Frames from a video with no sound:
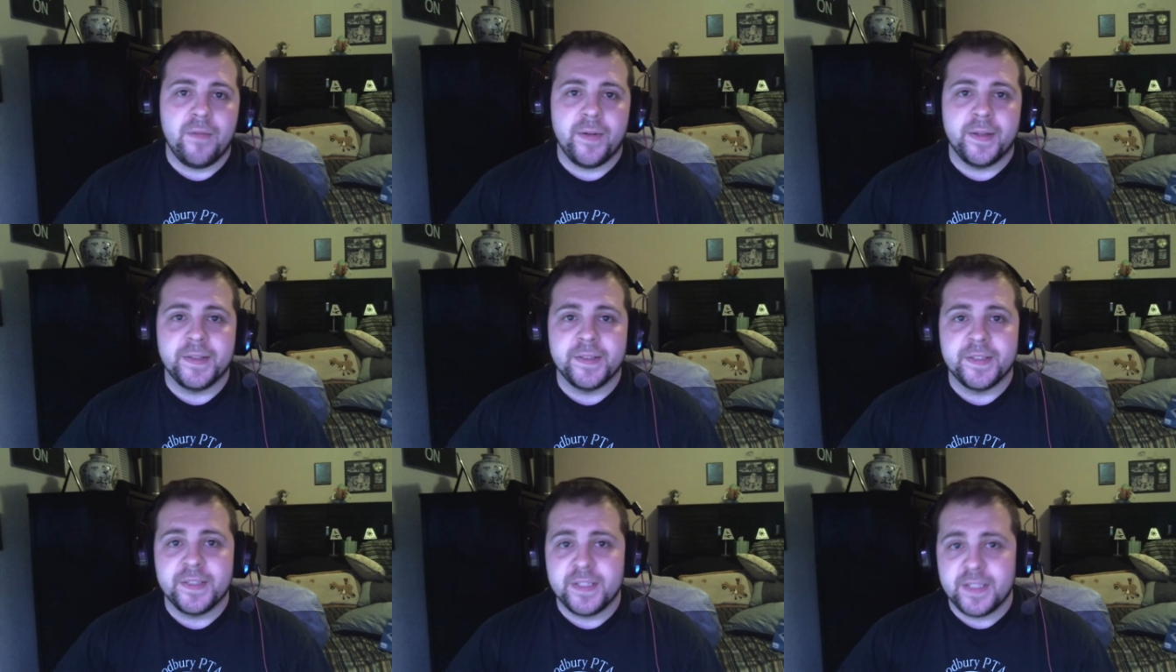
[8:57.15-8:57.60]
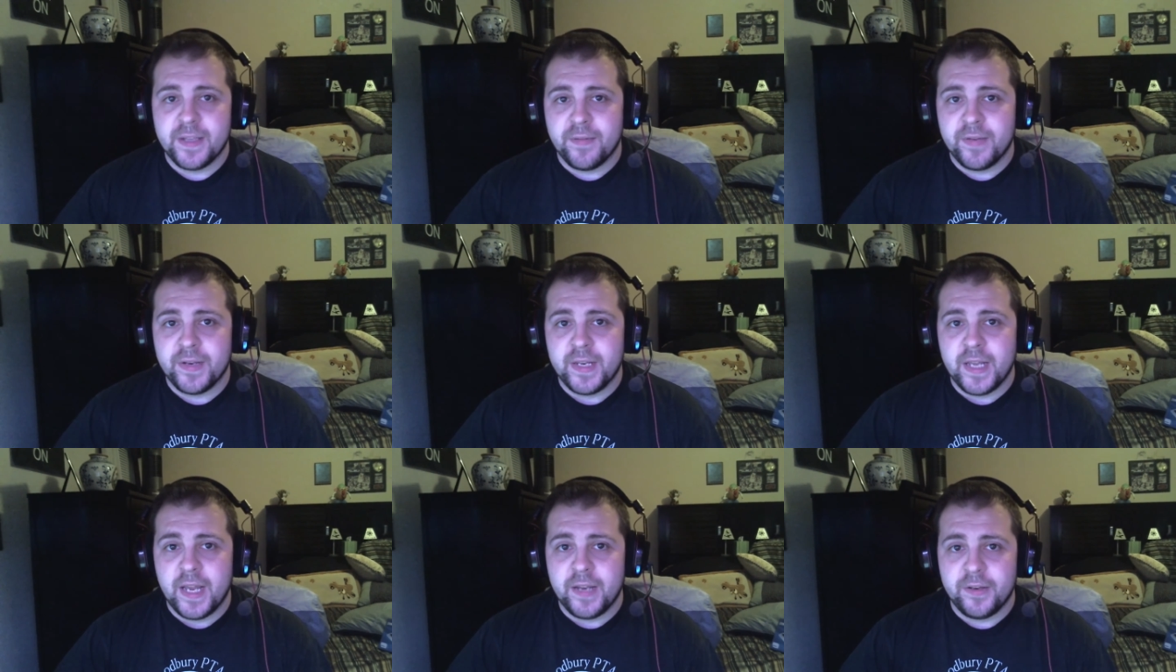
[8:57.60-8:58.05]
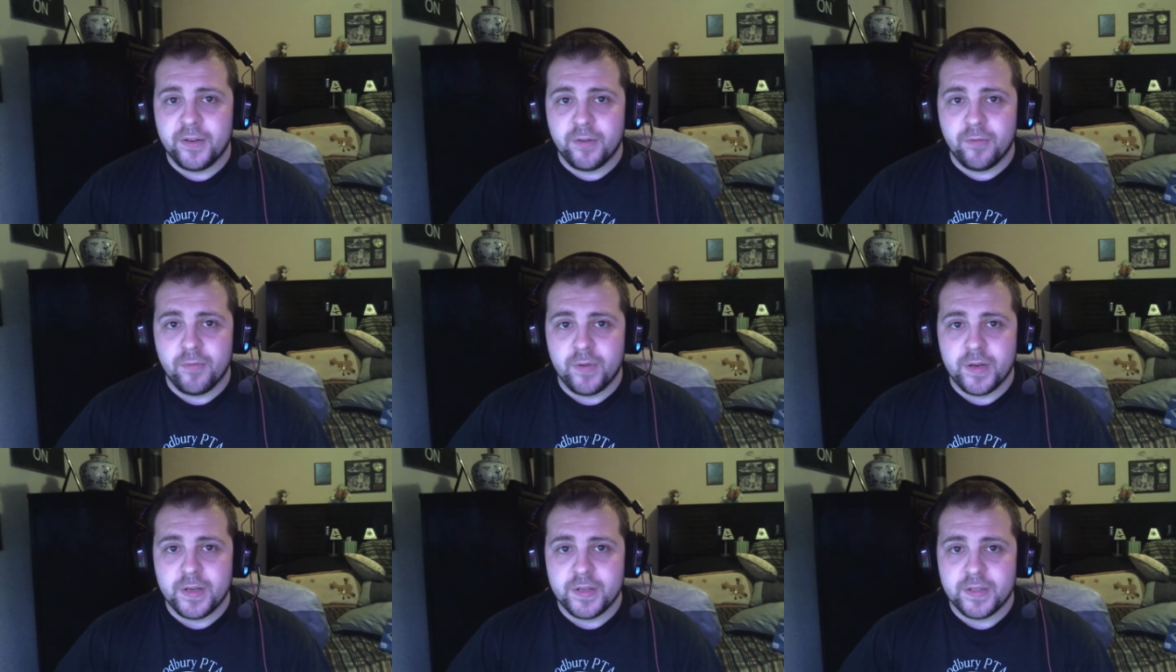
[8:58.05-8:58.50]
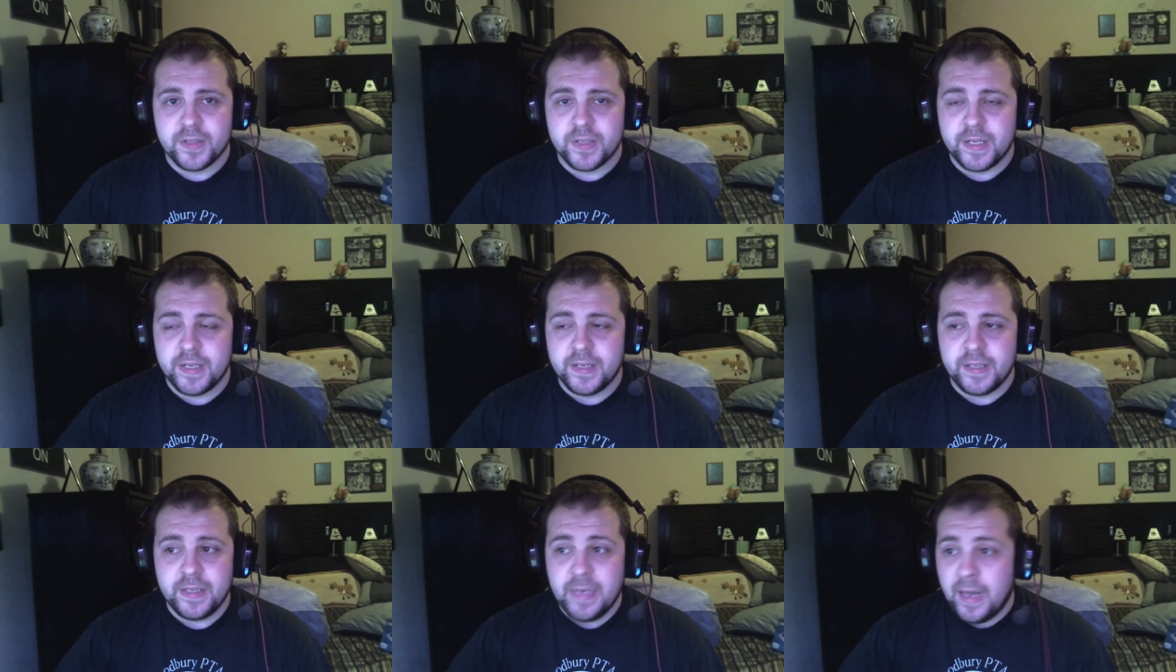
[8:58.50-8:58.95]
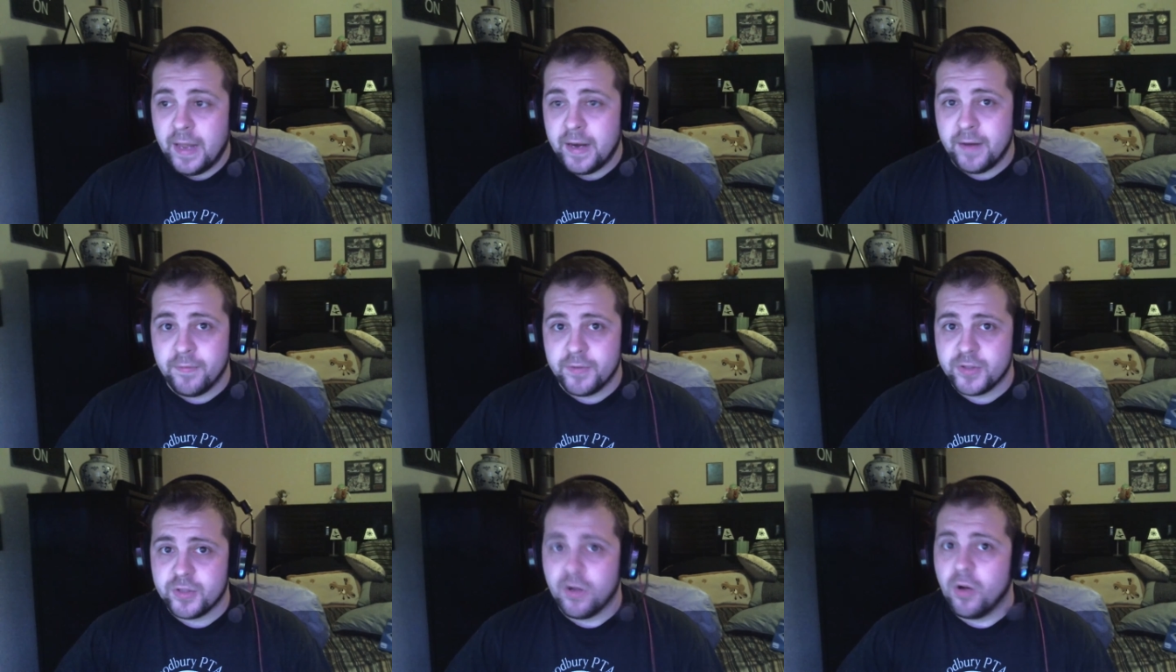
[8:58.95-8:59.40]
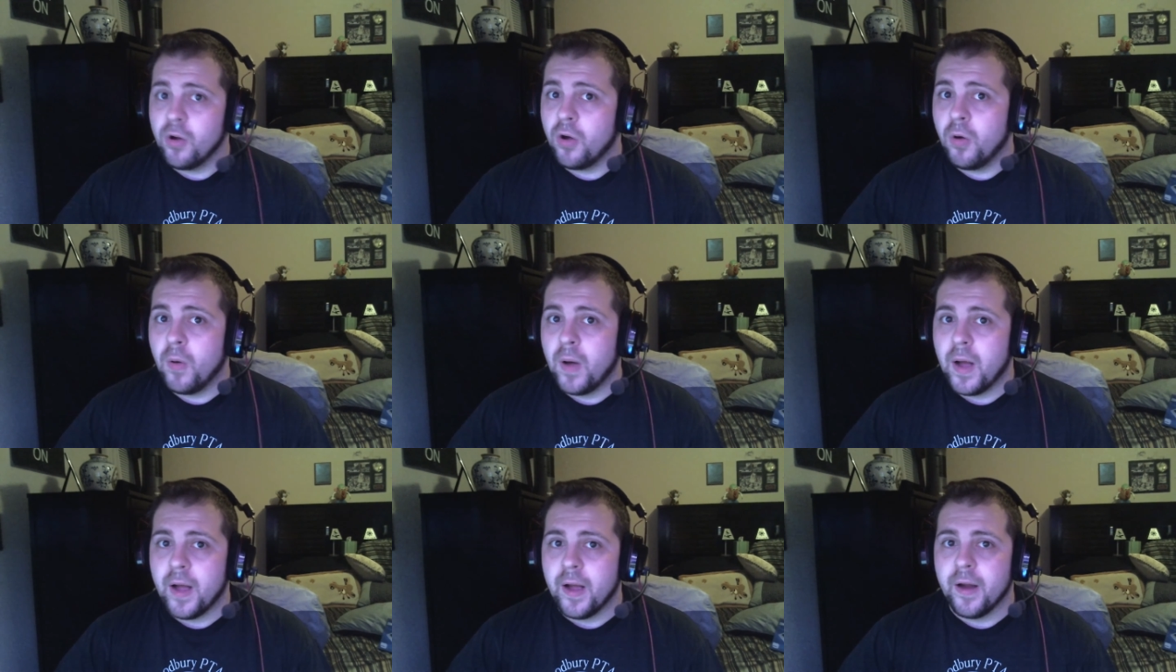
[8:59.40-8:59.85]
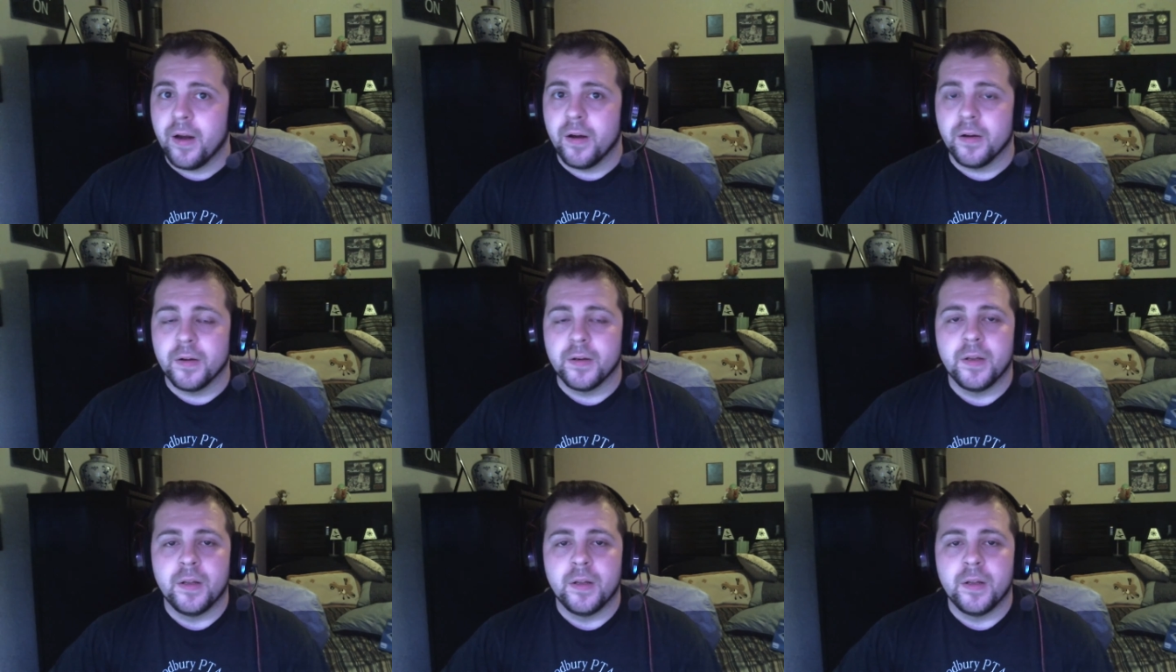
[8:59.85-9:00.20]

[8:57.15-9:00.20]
and 78 degrees. It, I never saw it go higher,